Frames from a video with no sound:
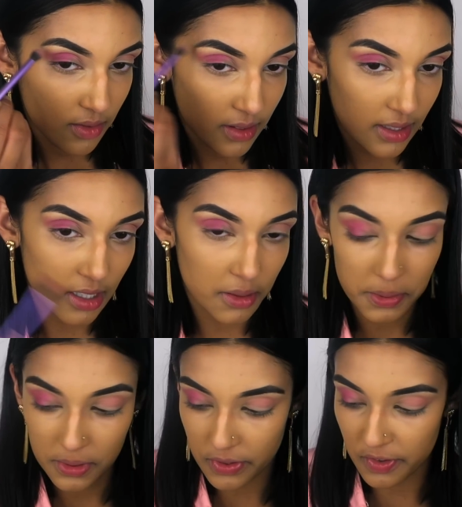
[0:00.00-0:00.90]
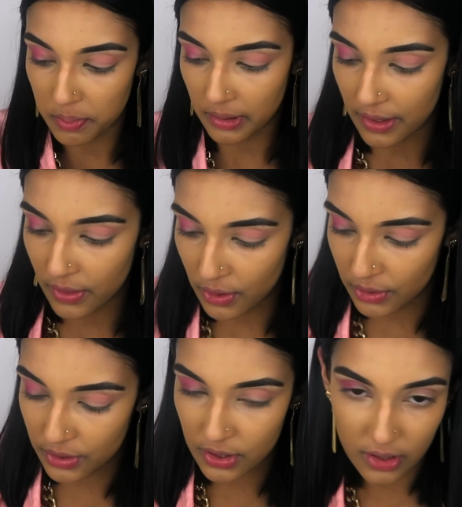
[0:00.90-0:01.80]
really helps to sort of blend
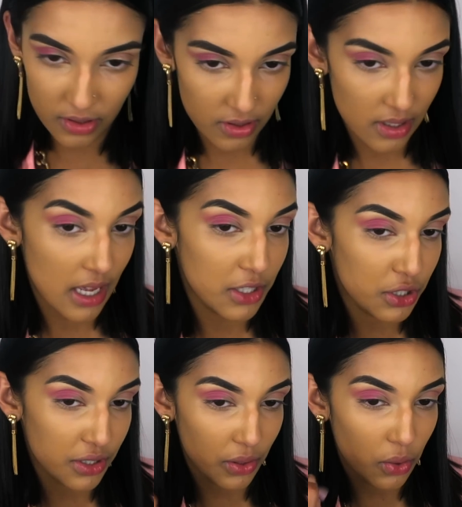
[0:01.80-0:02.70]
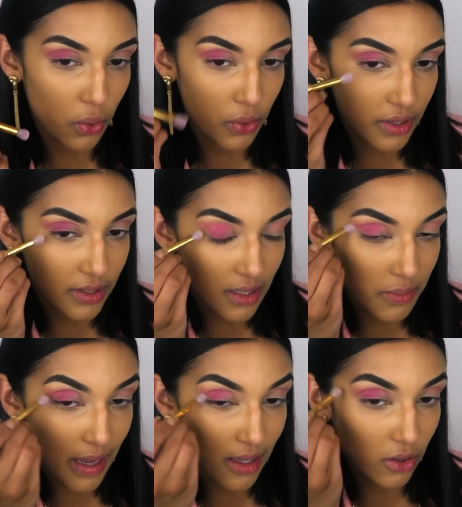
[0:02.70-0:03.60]
those edges and corners and
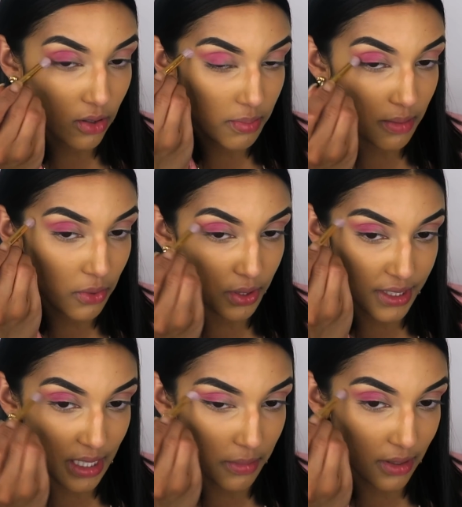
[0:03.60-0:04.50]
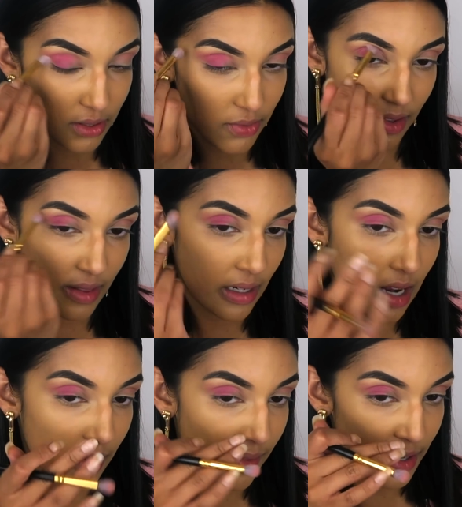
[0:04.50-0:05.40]
make it look a bit more seamless, rather than
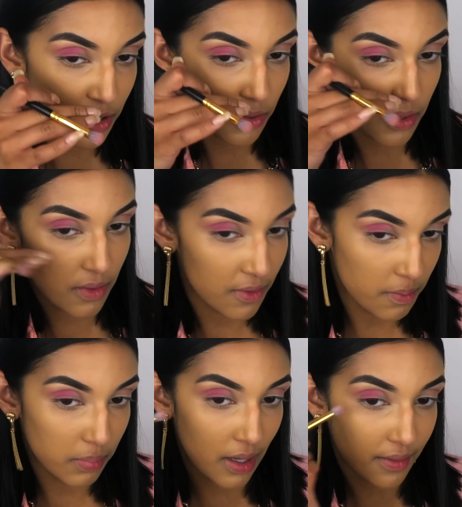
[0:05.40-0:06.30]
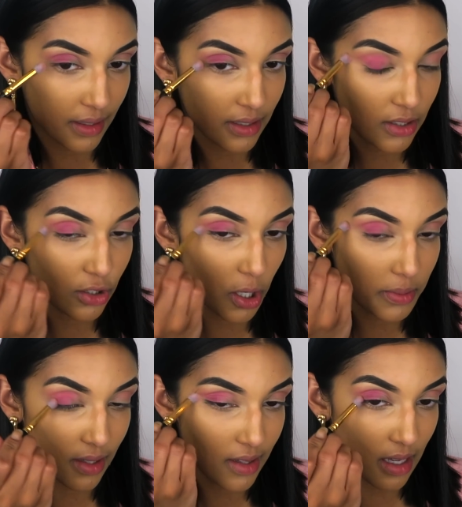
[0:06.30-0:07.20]
color that just sort of bluntly
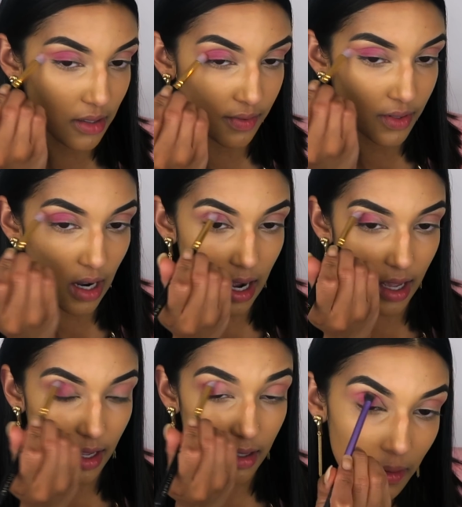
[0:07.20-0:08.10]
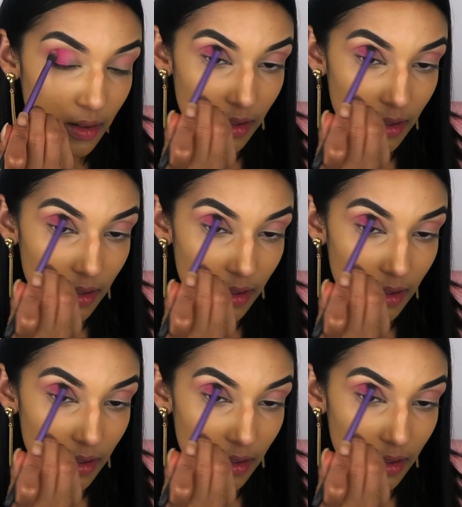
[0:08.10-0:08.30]
stops at the end of your eye.